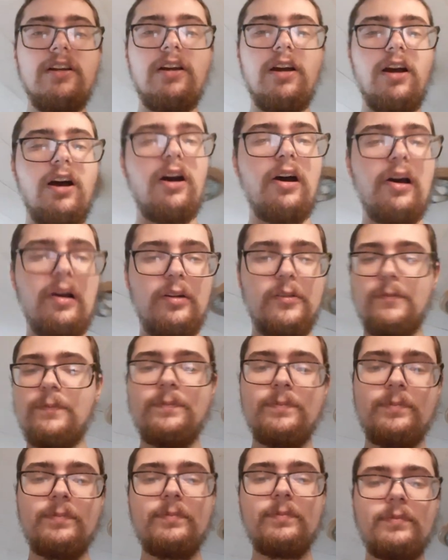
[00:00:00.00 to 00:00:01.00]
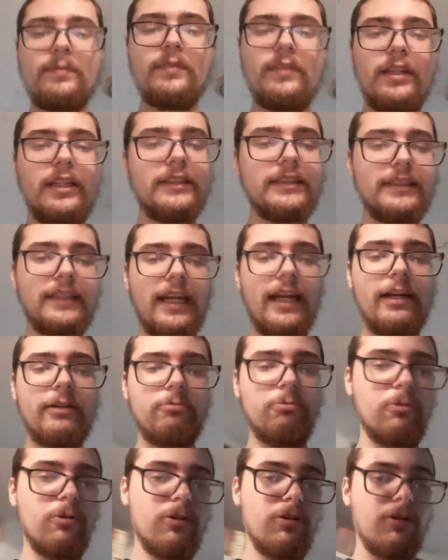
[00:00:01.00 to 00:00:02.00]
um, the
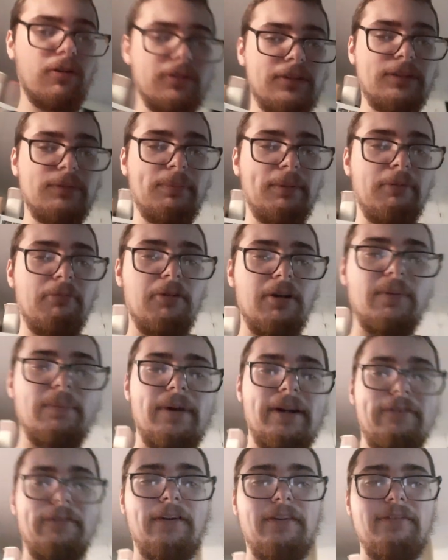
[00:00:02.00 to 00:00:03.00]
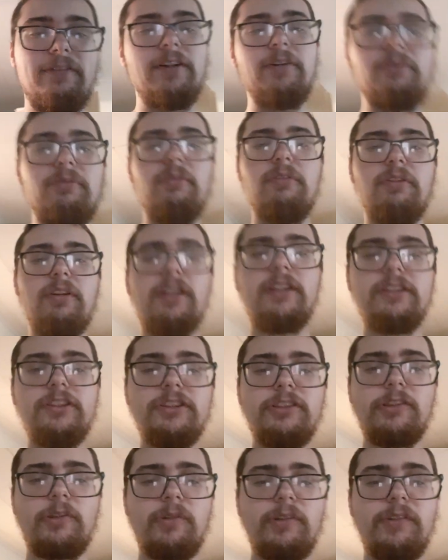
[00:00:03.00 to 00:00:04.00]
stand will always be one of my favorite
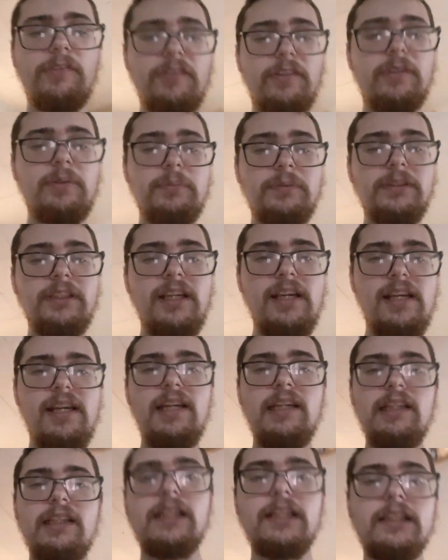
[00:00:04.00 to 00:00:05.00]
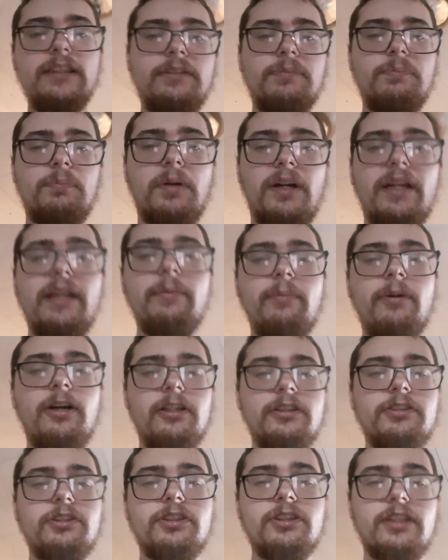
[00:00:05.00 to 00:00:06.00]
religious horror films because pretty
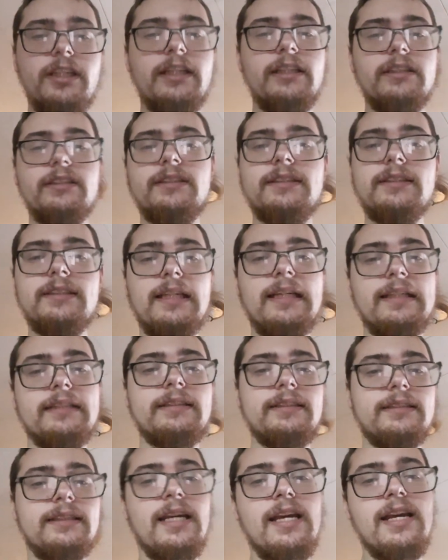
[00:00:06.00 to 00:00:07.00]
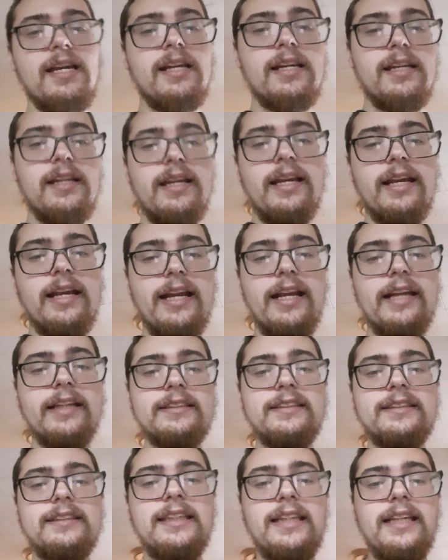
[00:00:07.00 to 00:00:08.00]
much it's it's
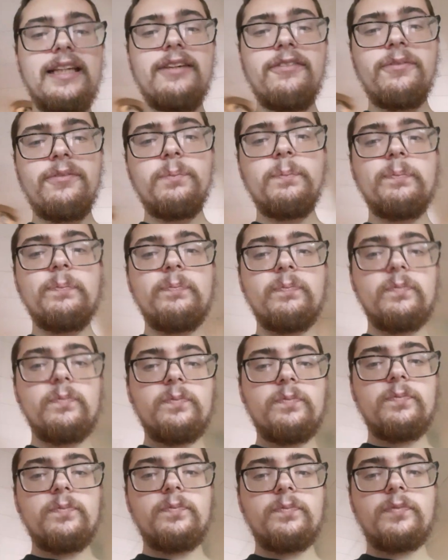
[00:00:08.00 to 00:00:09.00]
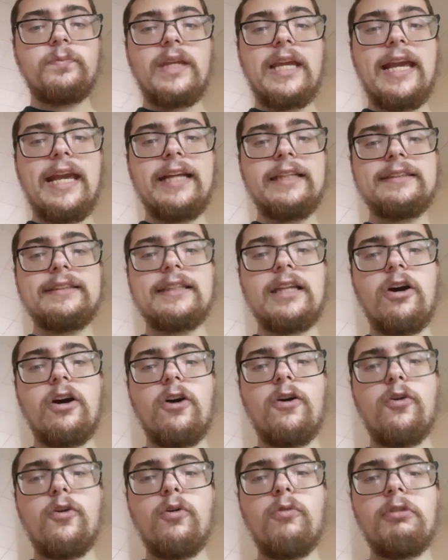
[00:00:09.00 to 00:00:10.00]
it's the it's a
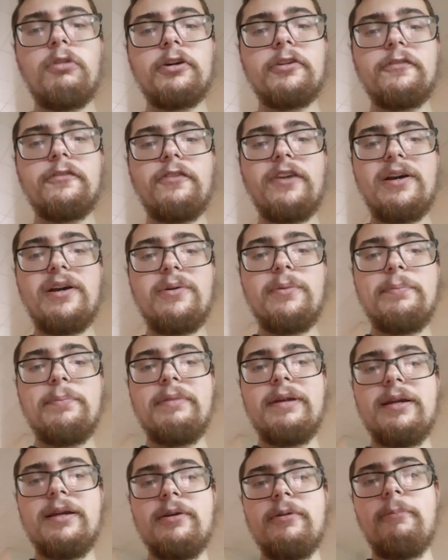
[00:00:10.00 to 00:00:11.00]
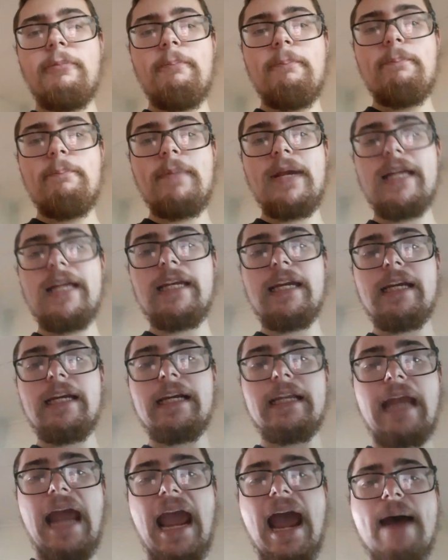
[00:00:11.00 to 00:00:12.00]
horror film meeting
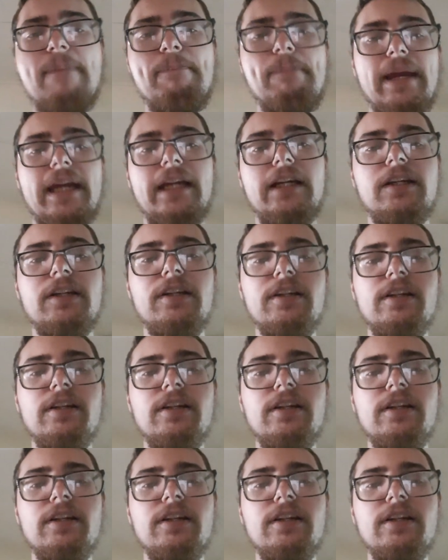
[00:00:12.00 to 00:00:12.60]
an epic.